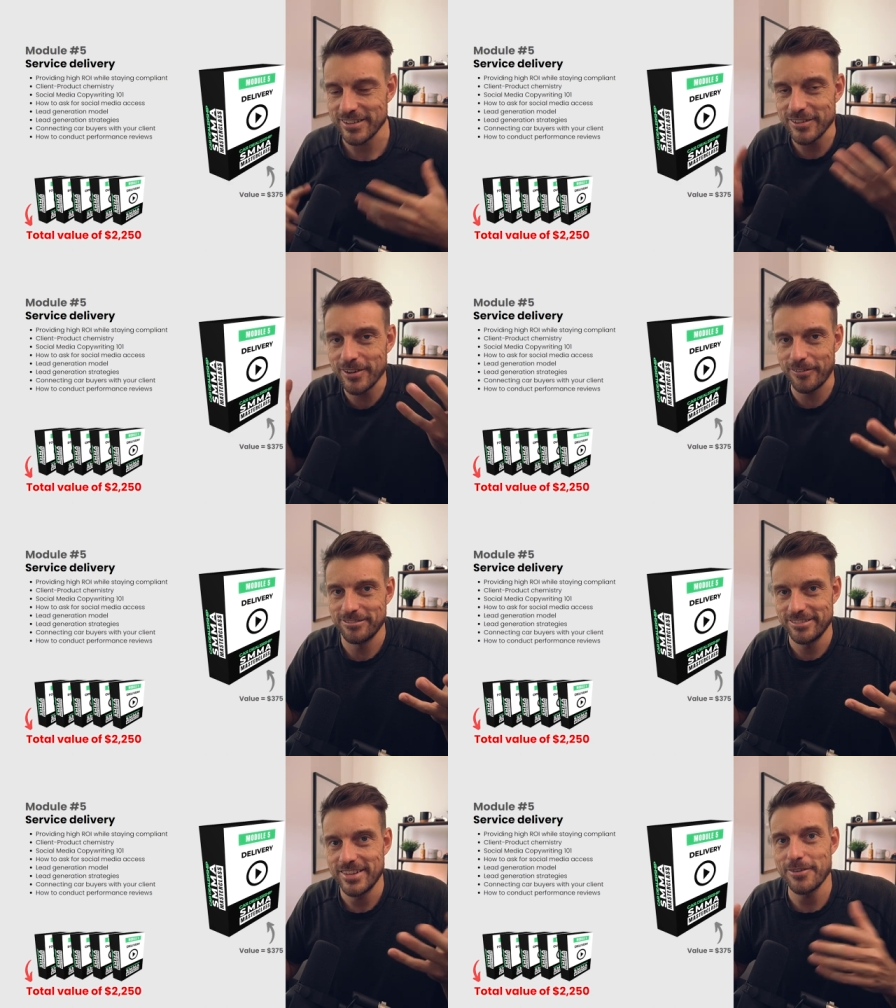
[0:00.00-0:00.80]
you know
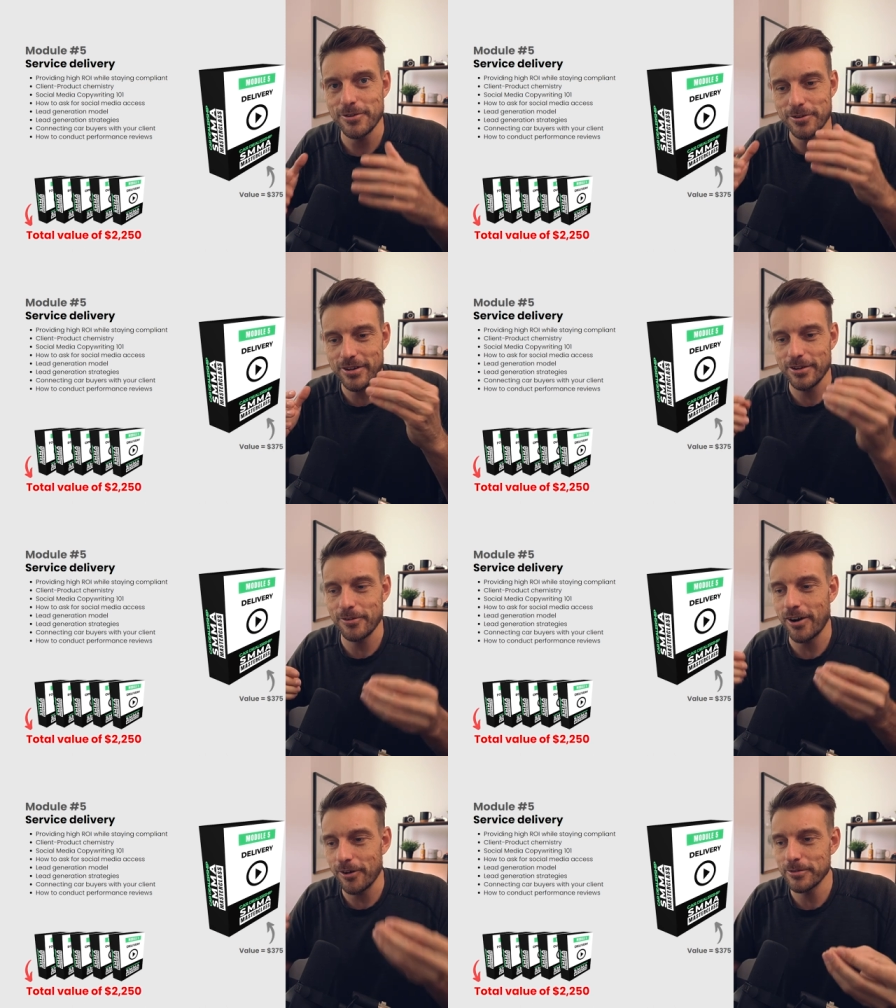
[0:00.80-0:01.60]
if you're
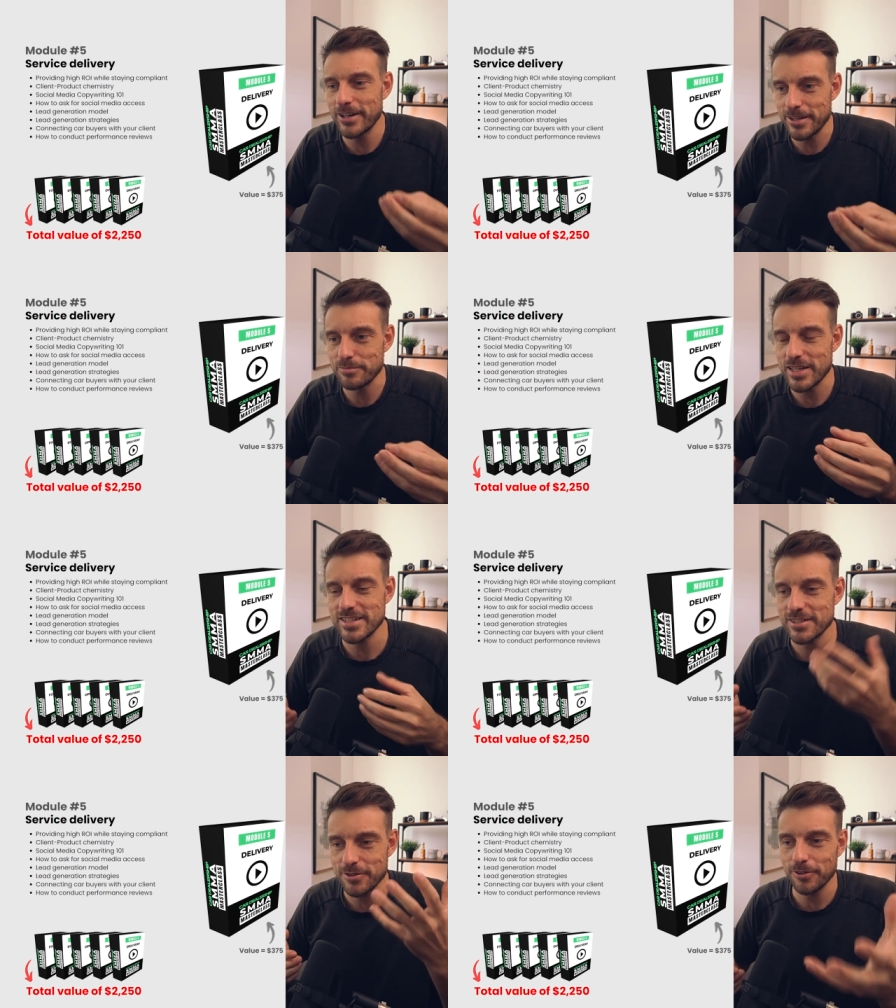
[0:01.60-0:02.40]
you're already in
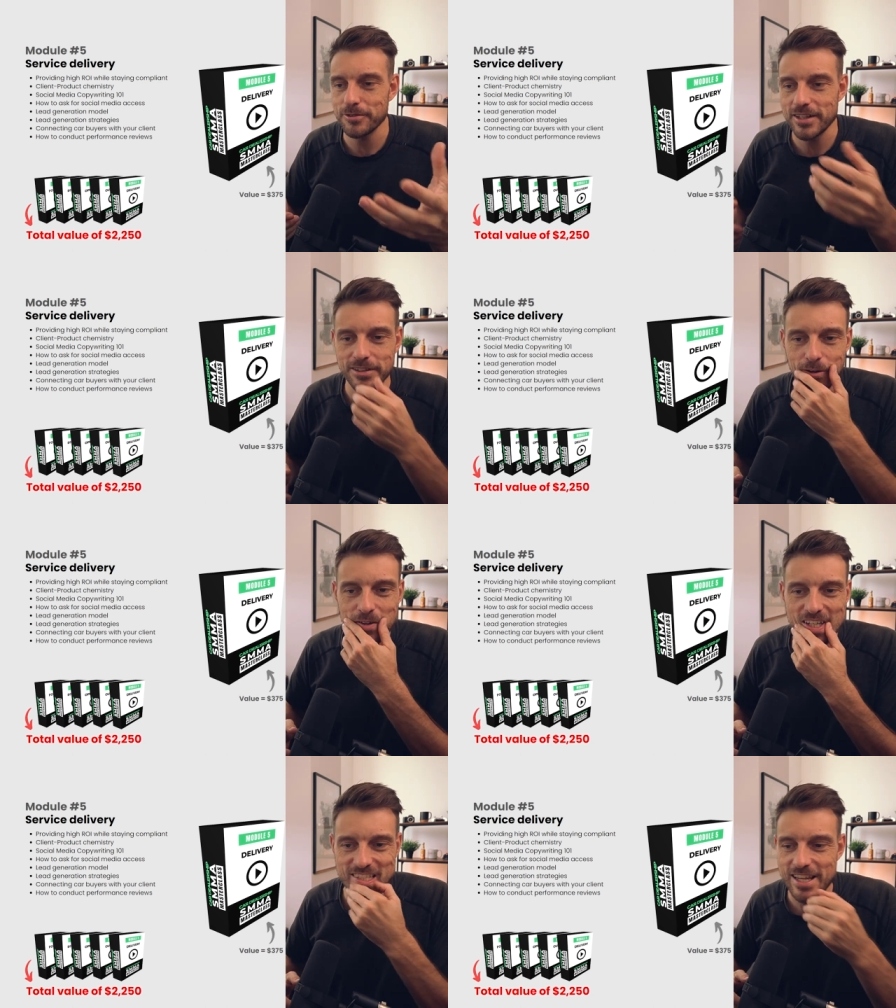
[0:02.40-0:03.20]
business you already know
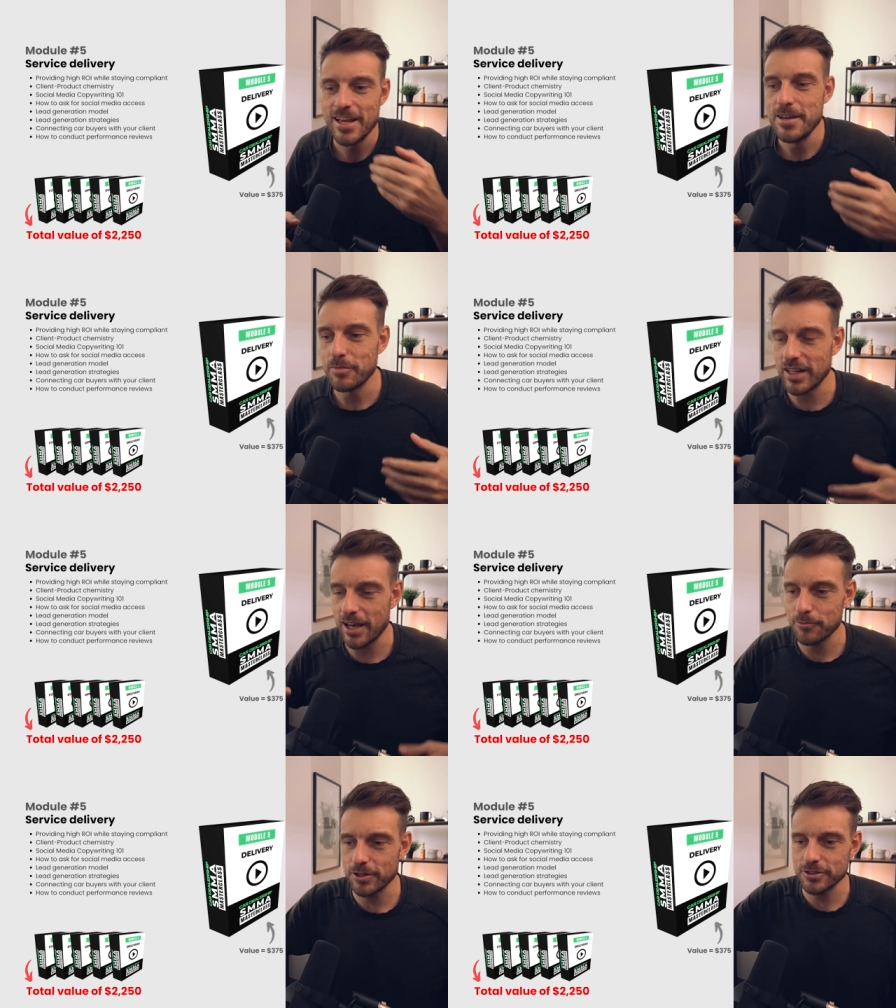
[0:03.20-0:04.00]
this but
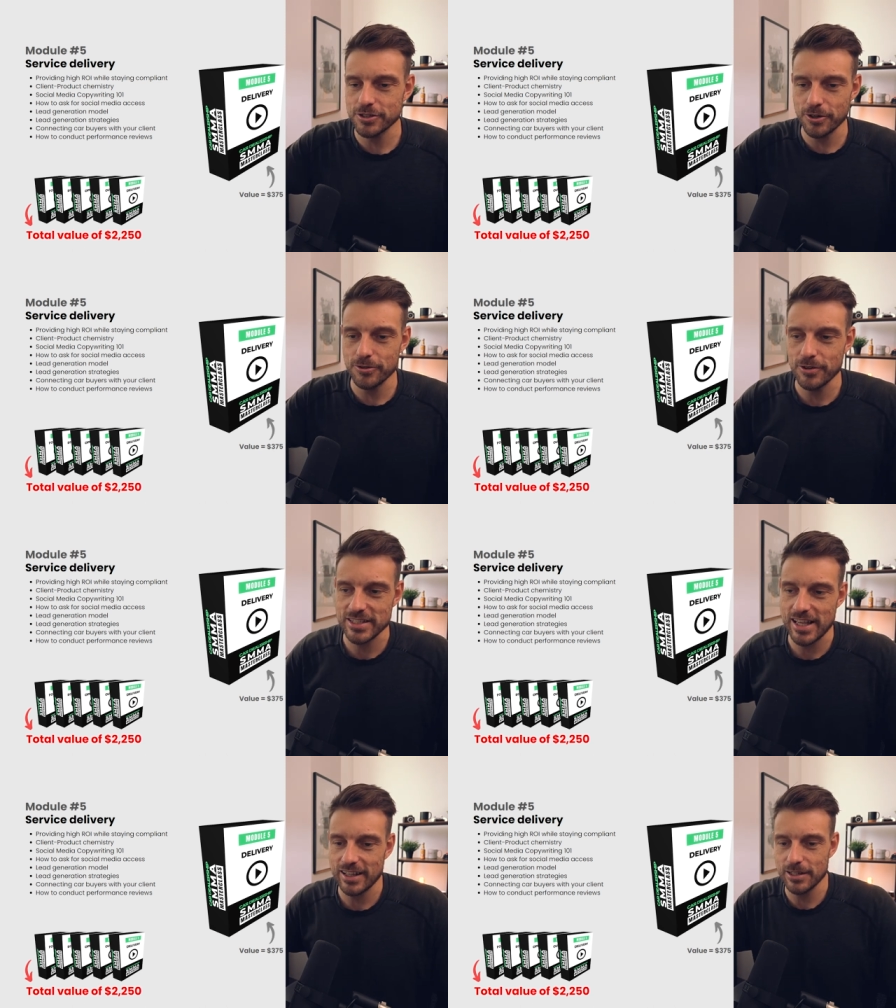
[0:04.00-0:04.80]
i want to show you
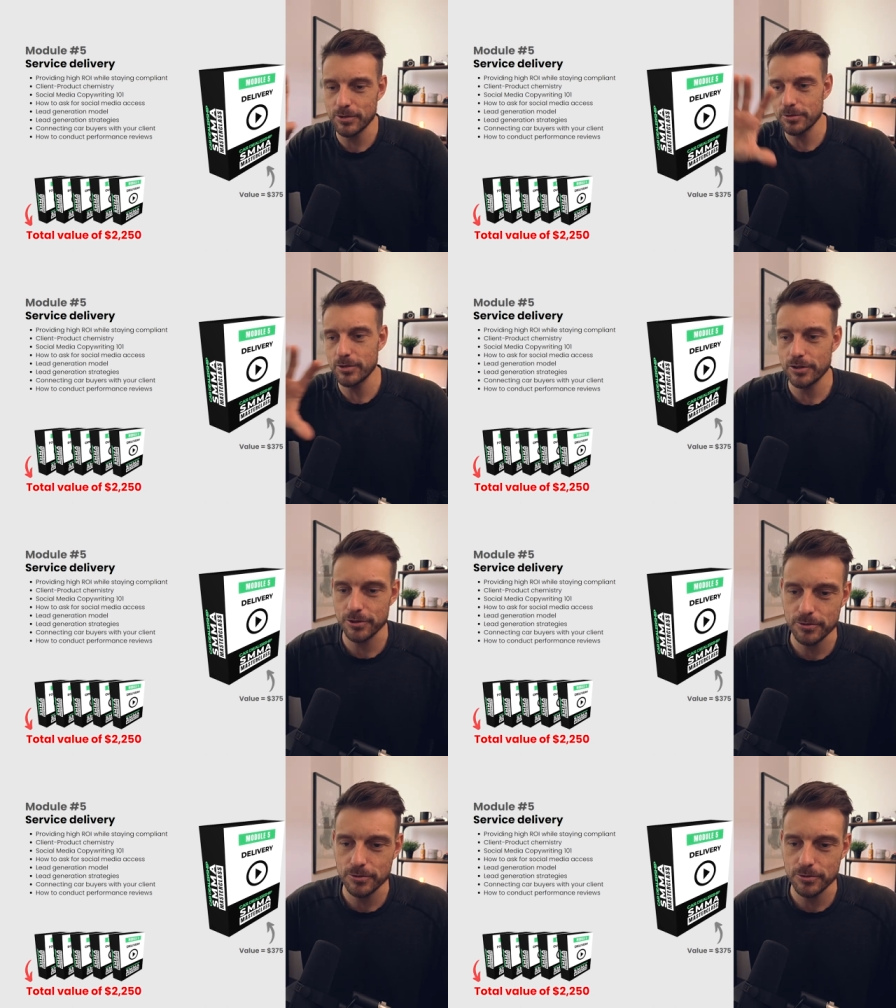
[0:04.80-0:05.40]
exactly what we are